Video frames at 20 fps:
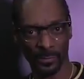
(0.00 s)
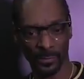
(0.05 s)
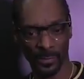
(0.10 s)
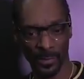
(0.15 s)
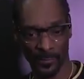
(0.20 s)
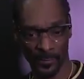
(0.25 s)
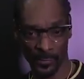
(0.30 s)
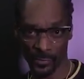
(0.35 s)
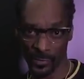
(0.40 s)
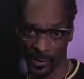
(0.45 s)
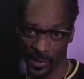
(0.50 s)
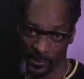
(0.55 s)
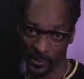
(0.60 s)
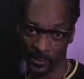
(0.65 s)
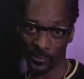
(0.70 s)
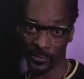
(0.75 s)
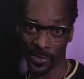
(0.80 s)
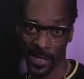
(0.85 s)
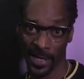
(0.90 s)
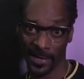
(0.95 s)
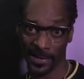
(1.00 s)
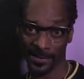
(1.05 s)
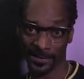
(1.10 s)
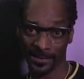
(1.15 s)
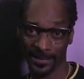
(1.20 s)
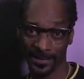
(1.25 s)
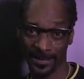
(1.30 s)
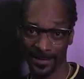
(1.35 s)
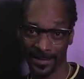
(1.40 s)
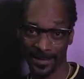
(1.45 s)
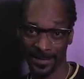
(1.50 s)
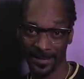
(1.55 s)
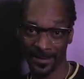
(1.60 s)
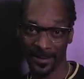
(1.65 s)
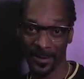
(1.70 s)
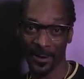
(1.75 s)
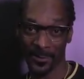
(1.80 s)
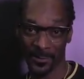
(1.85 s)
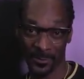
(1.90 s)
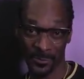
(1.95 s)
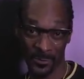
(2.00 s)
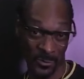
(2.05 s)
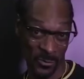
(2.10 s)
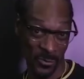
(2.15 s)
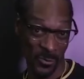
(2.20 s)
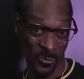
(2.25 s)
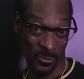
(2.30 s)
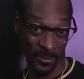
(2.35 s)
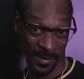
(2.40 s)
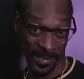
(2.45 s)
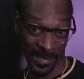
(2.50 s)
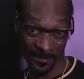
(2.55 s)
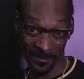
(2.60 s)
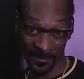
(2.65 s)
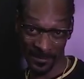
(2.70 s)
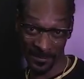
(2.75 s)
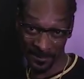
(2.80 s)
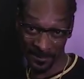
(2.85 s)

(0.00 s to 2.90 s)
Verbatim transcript: Have you checked your status? Are you you going to heaven?